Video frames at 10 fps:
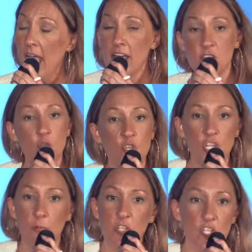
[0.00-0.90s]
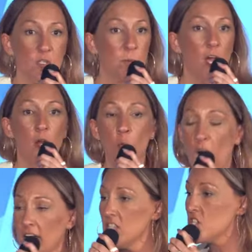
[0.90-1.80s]
And so she would just be on a
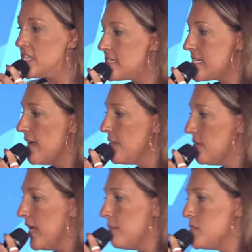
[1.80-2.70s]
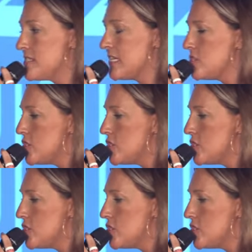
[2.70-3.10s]
walk and she'd say their name and say,